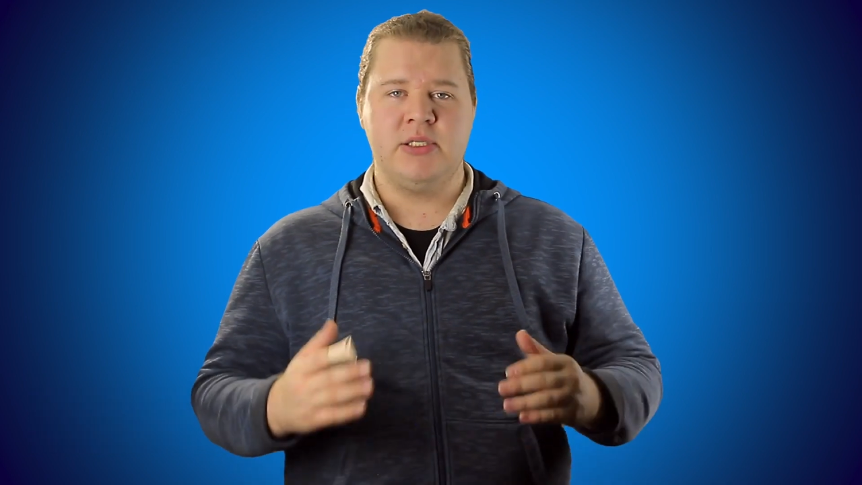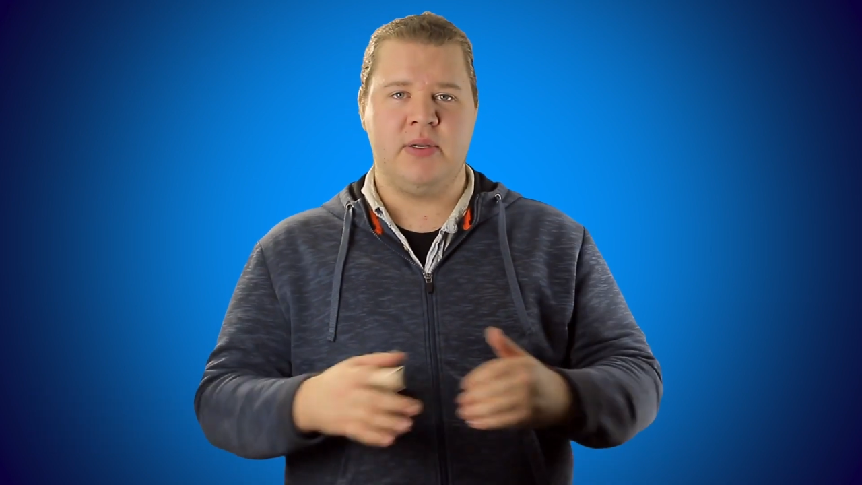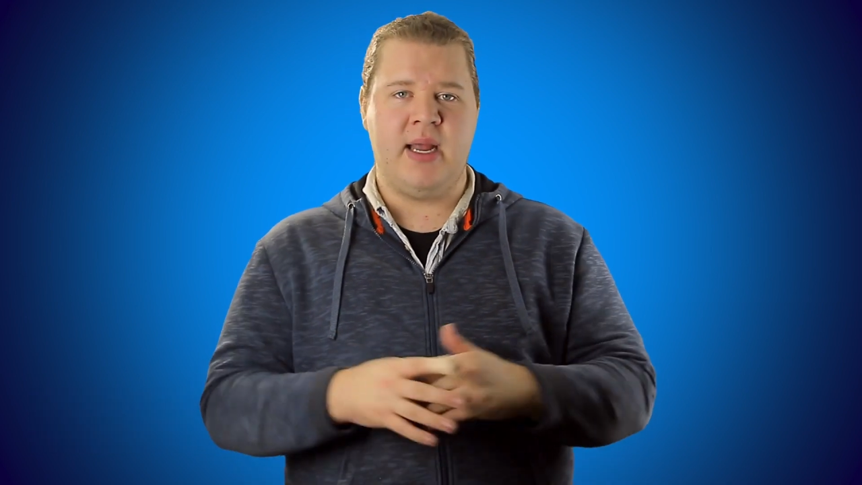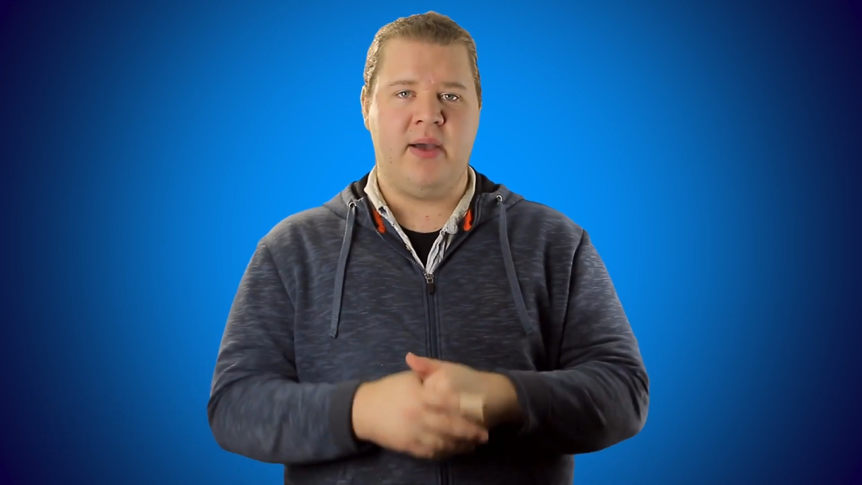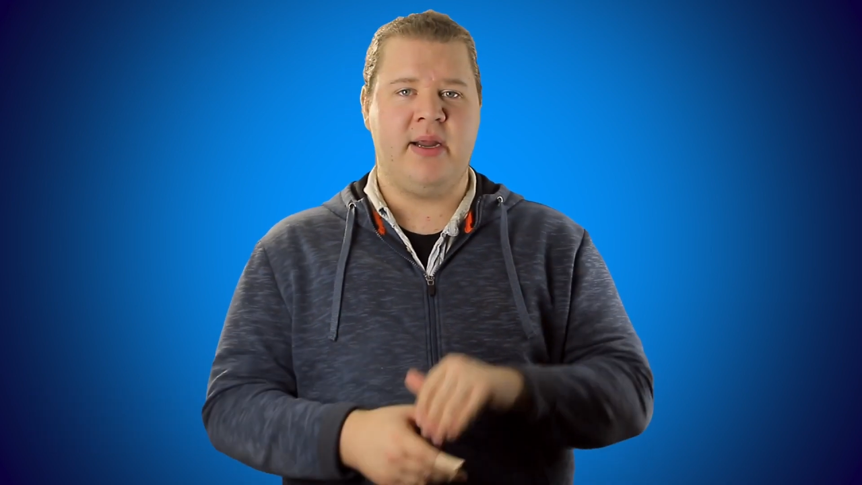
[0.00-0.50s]

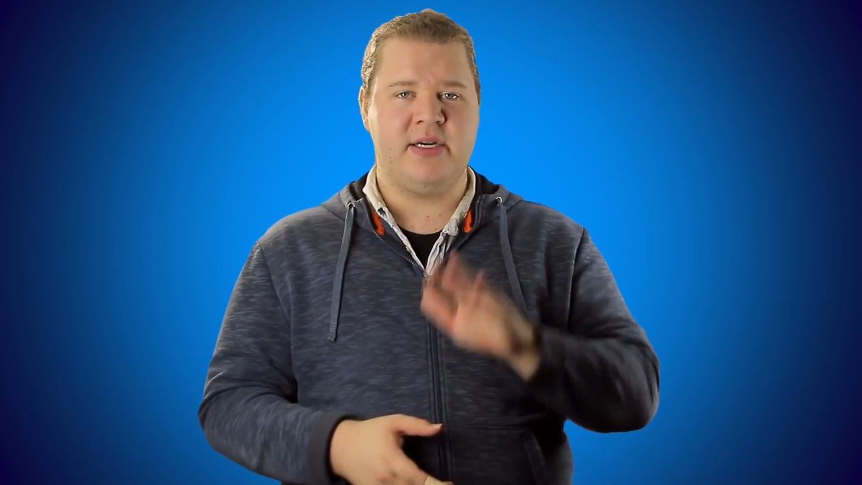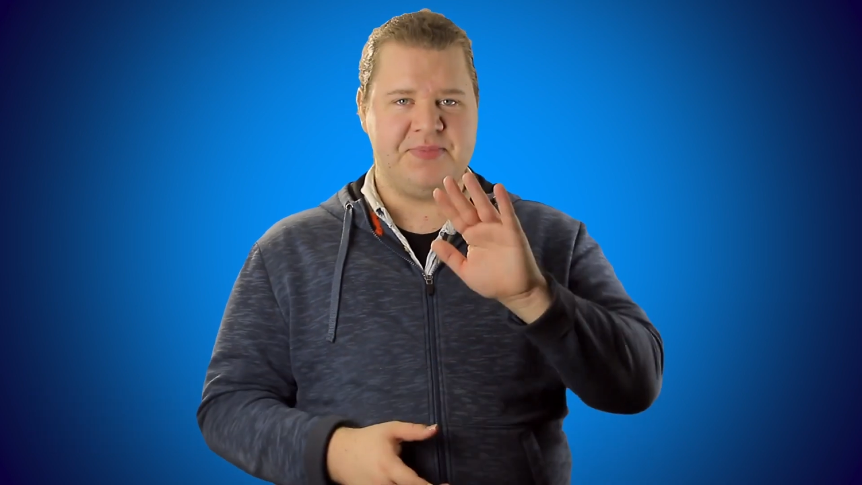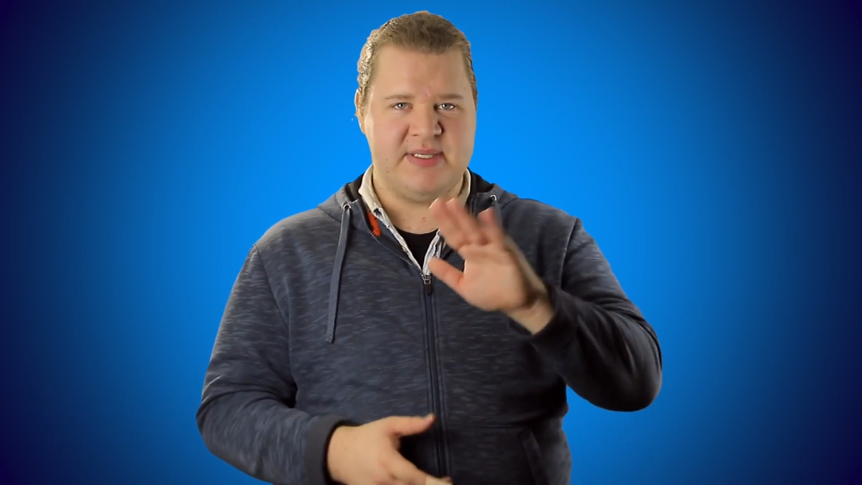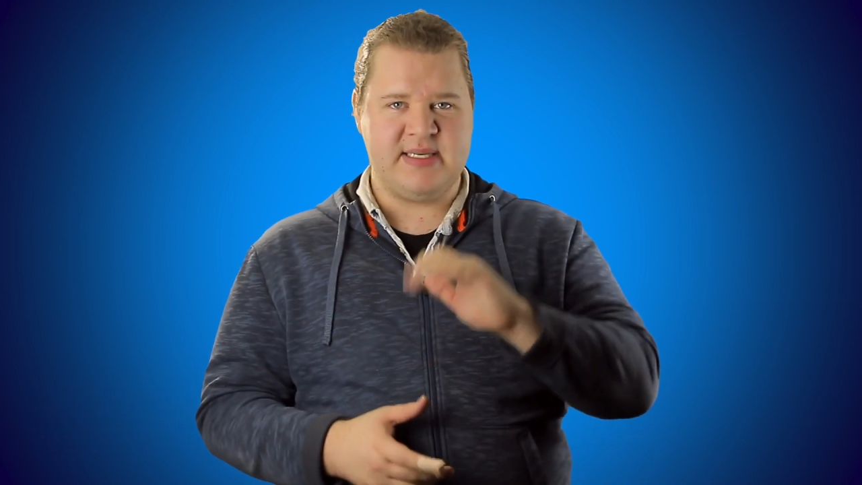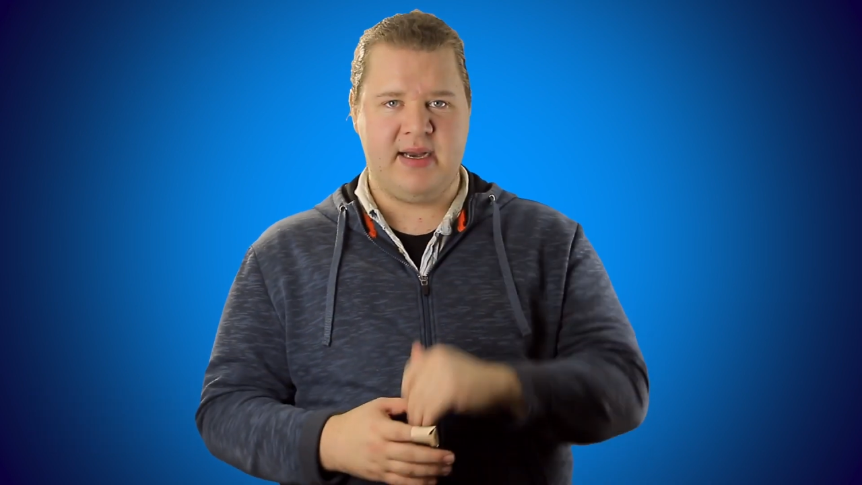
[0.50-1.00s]
So now
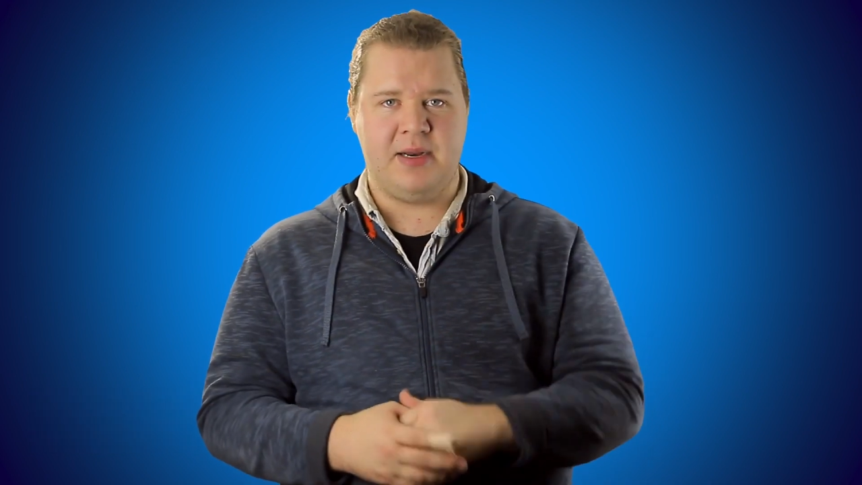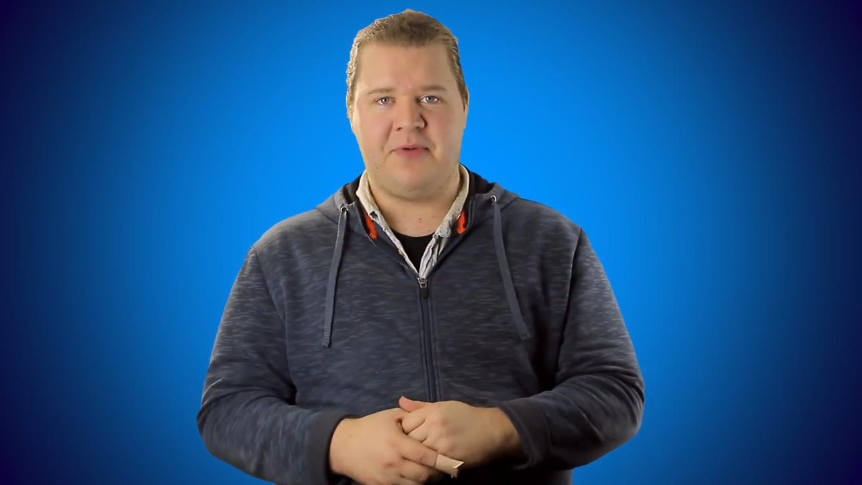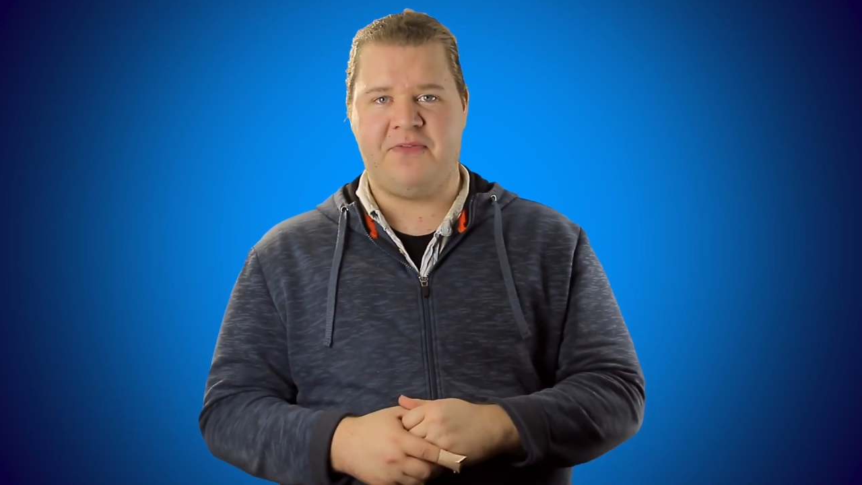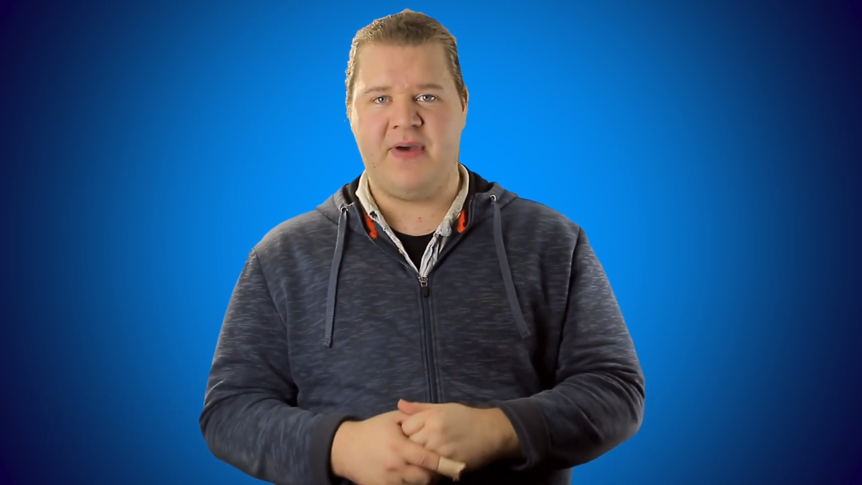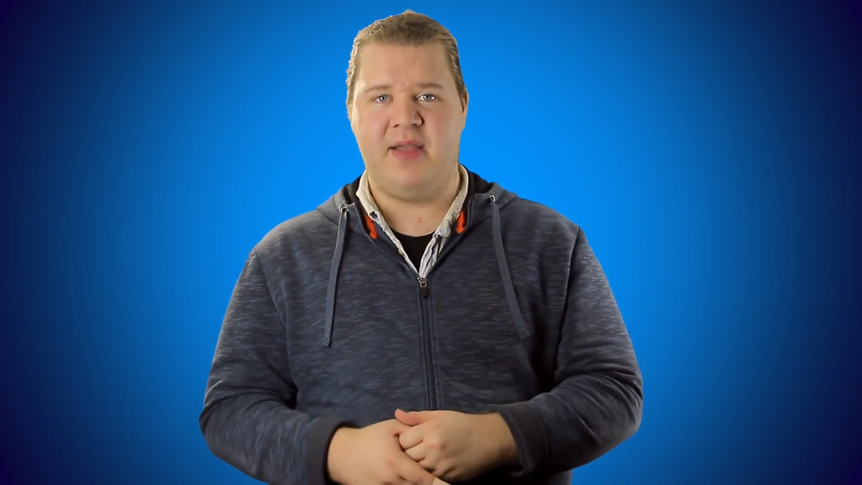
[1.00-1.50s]
here's mistake
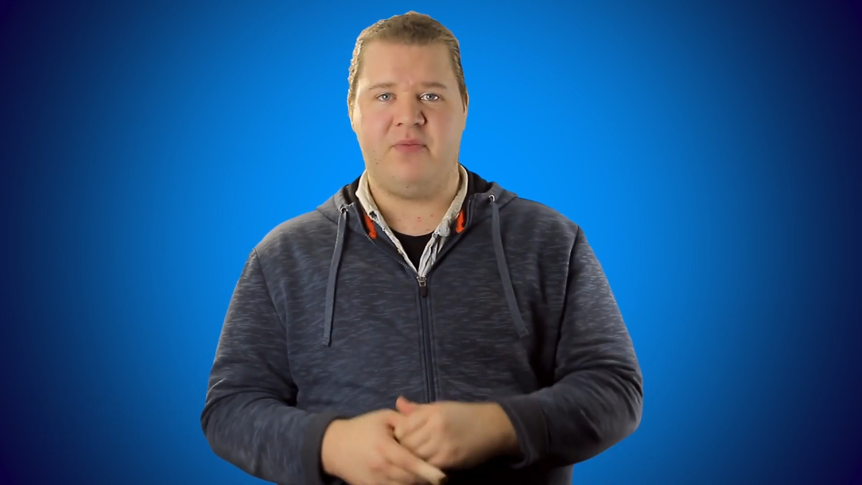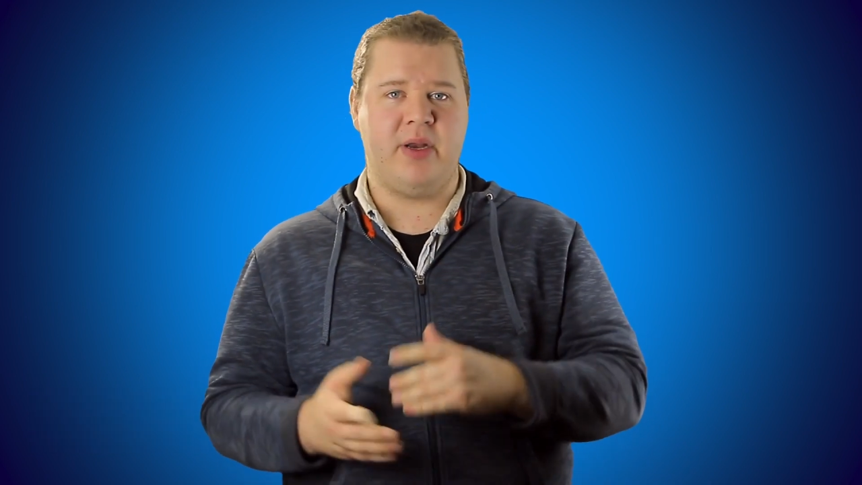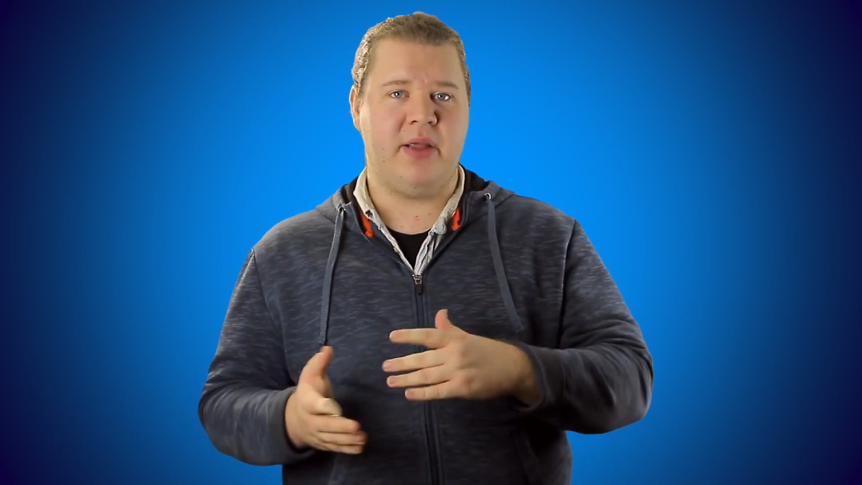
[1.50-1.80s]
number 5,